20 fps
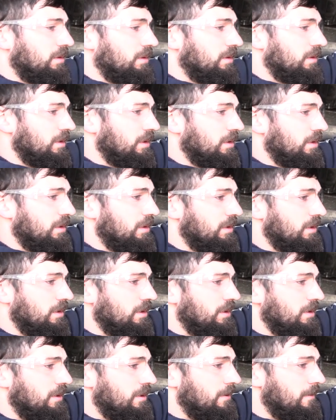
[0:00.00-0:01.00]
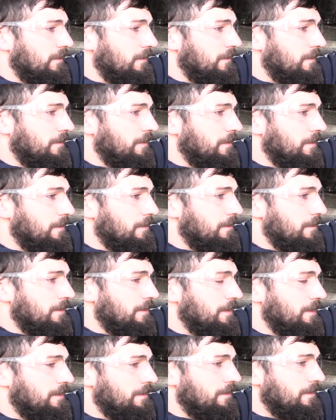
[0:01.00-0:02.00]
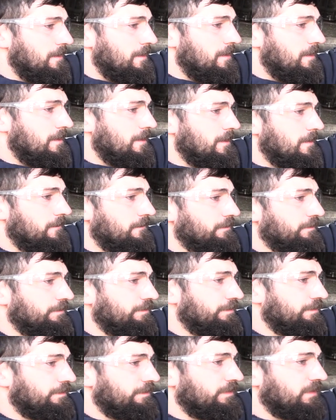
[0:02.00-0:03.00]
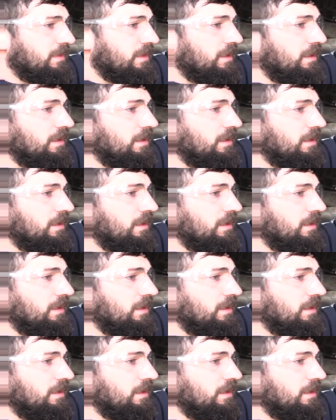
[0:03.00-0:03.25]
Nobody speaks.